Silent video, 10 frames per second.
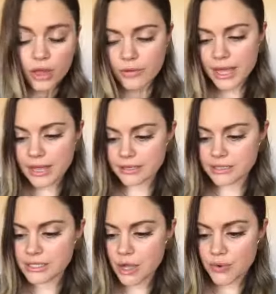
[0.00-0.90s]
Okay,
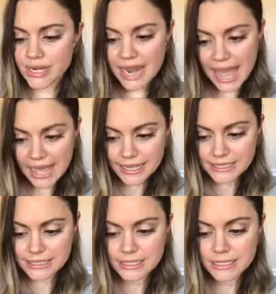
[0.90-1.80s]
so
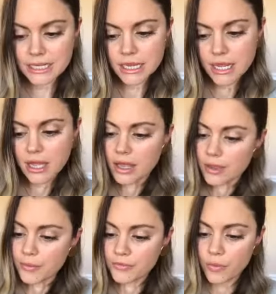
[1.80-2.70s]
next
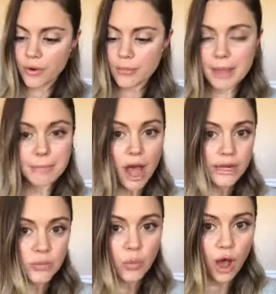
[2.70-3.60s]
for my
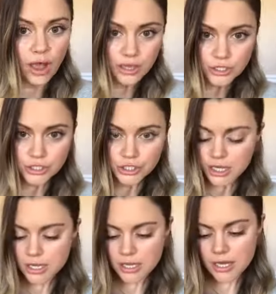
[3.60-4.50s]
body wash,
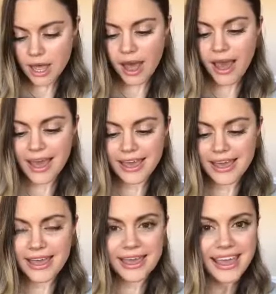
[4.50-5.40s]

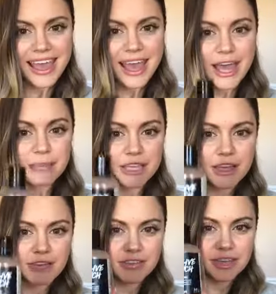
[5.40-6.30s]
I am
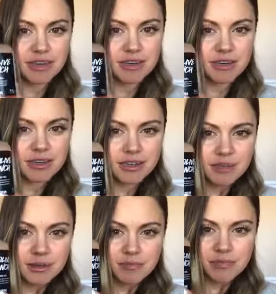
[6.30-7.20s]
loving
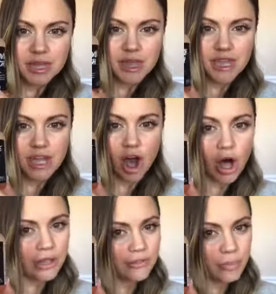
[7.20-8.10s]
the
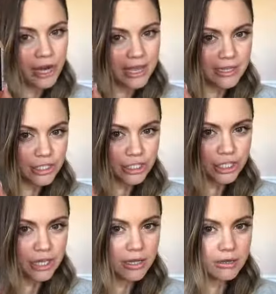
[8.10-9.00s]
Olive
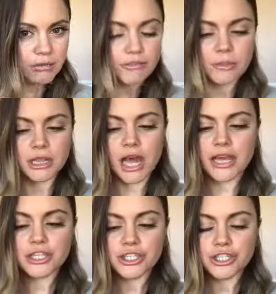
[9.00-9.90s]
Branch from
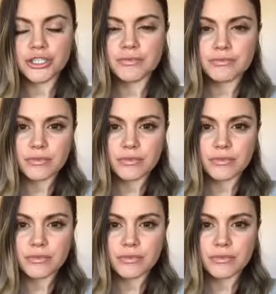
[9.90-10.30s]
Lush.